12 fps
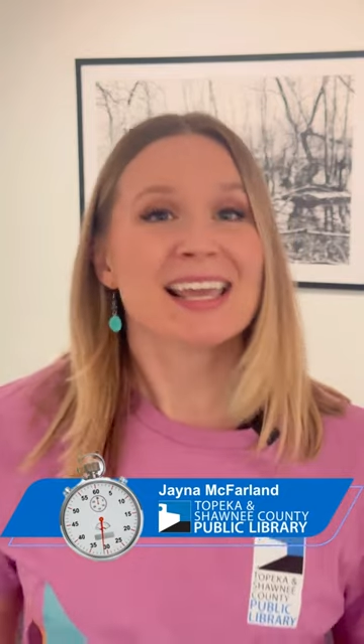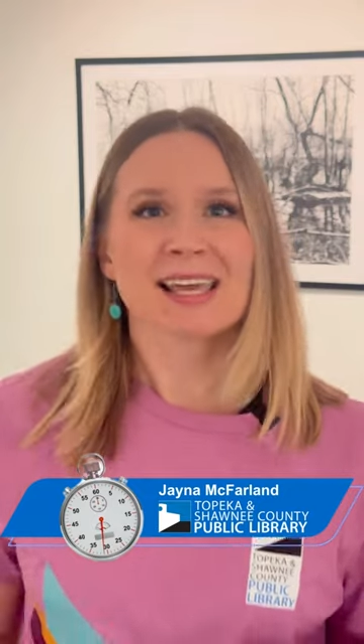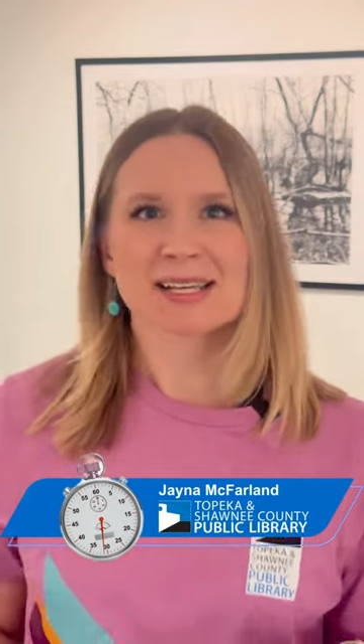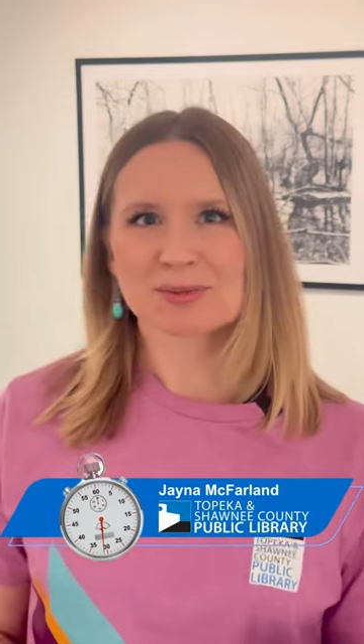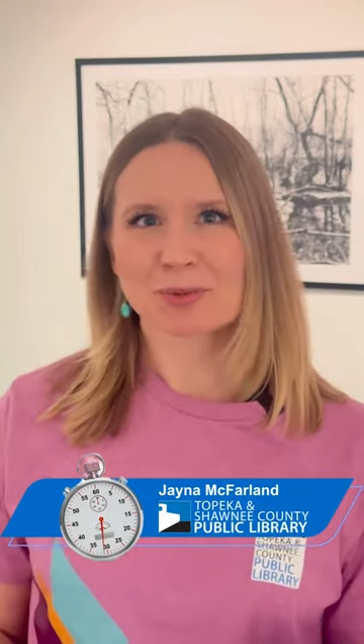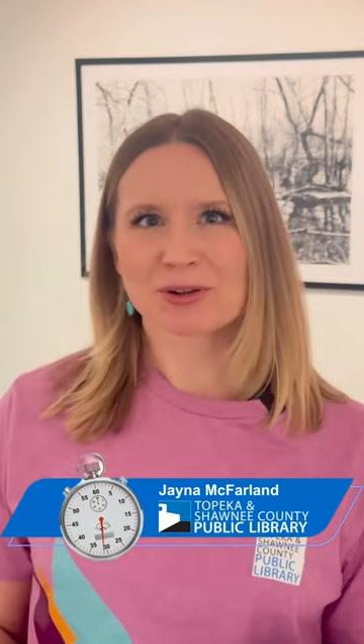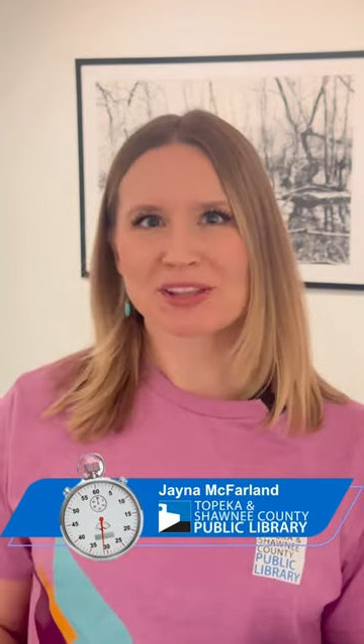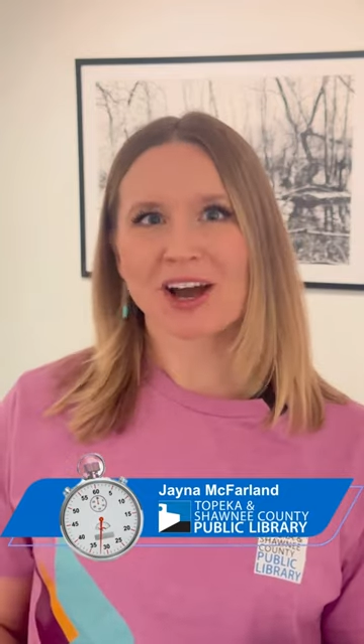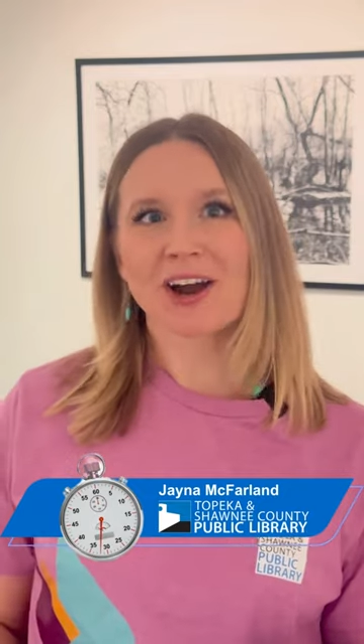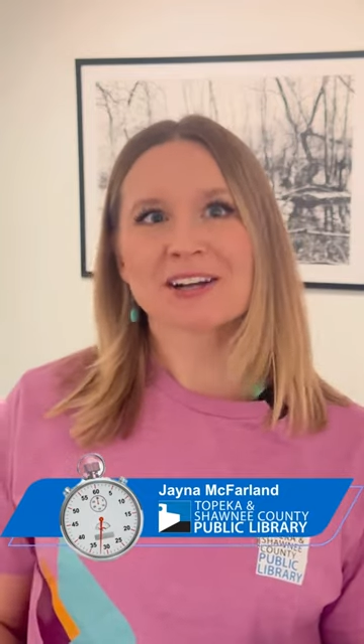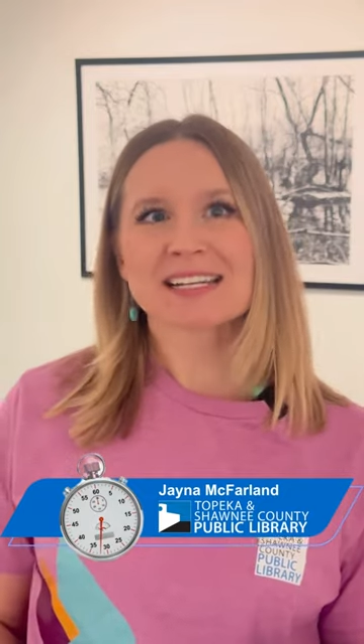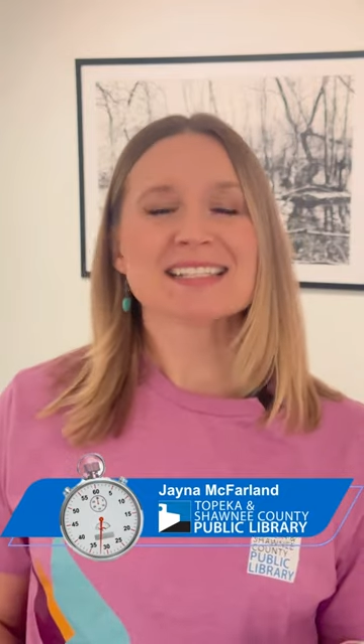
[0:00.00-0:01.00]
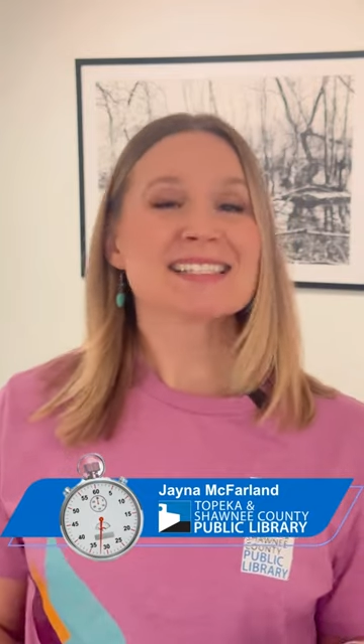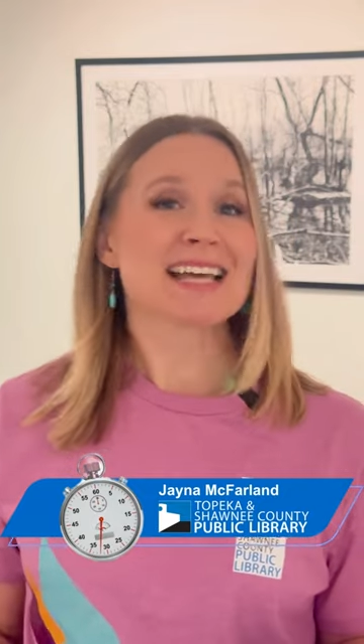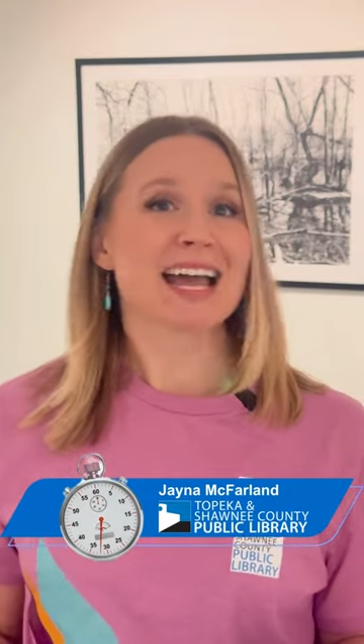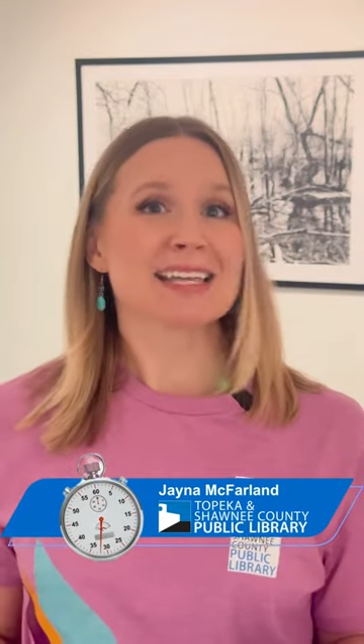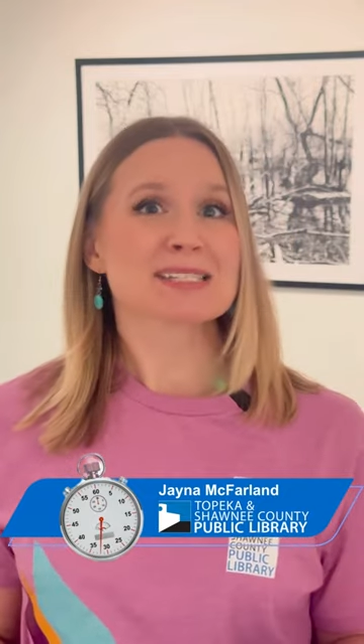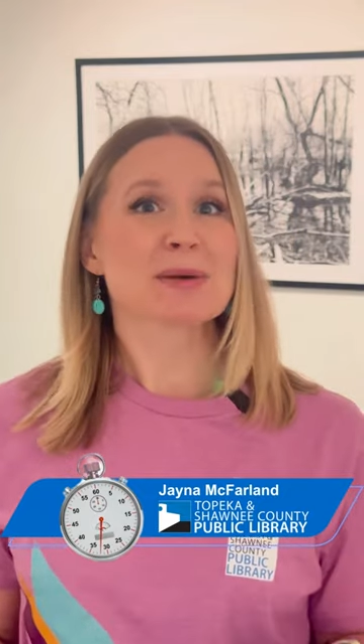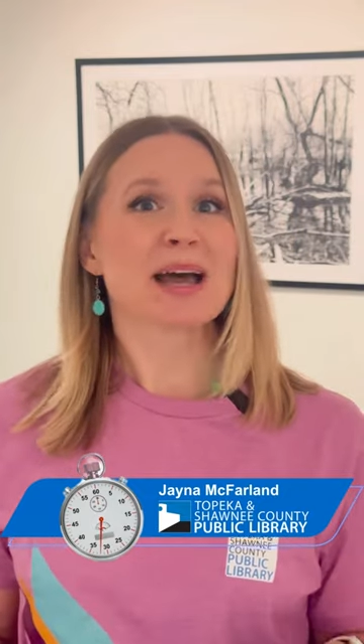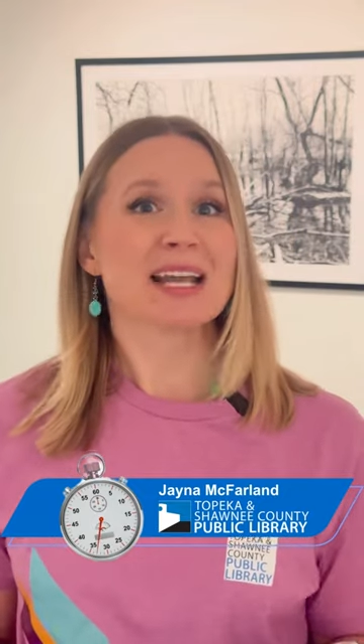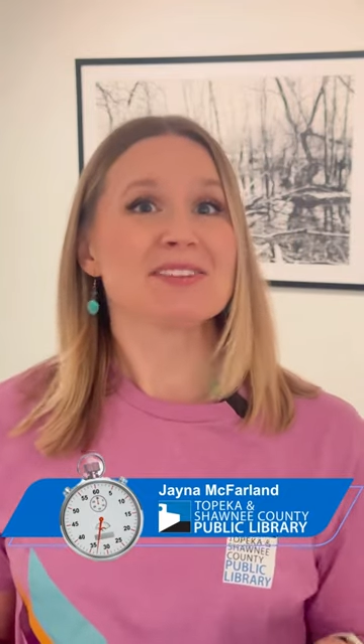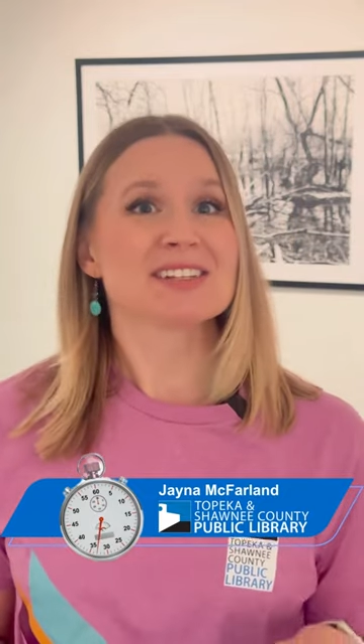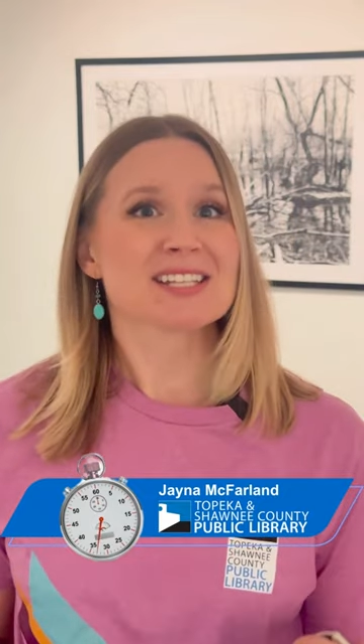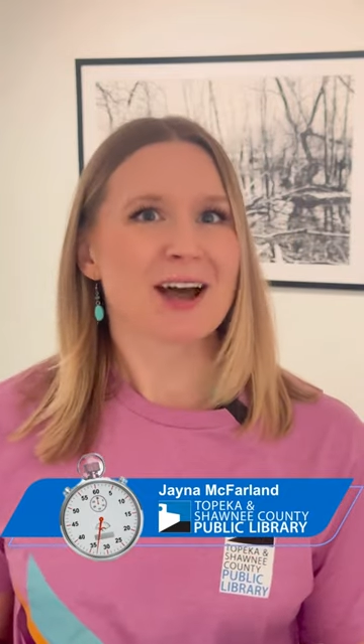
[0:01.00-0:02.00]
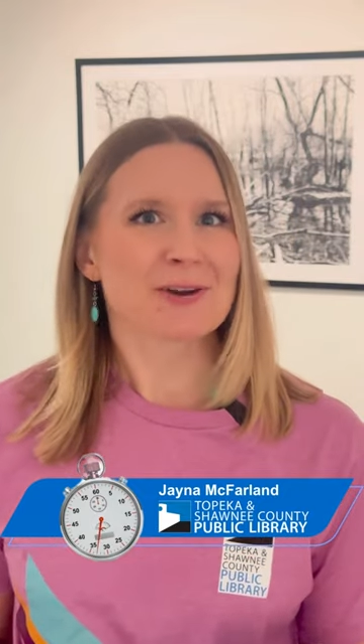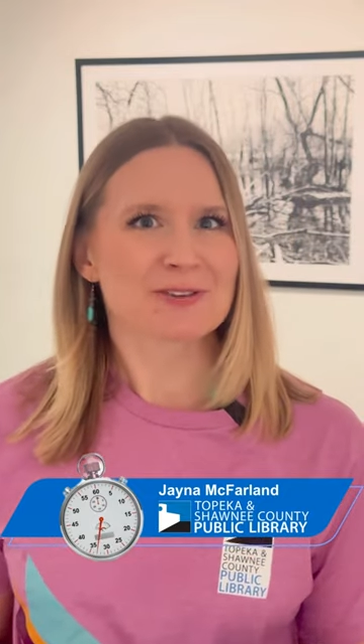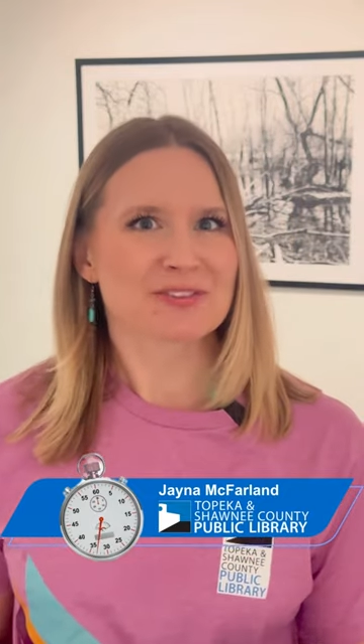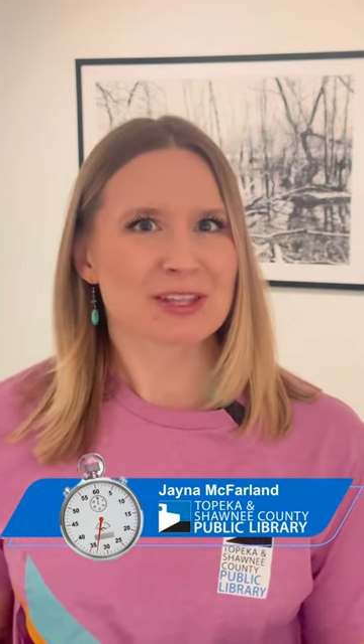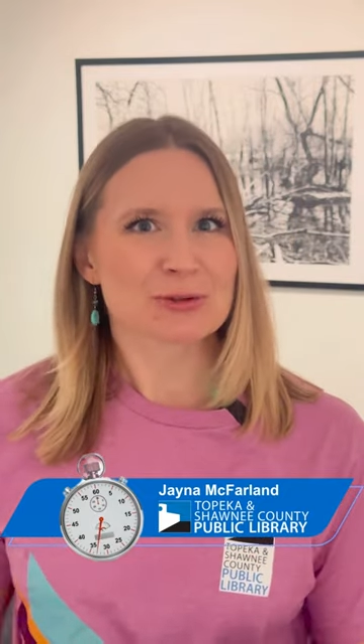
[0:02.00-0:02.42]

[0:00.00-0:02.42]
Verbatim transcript: Explore the art and science behind photography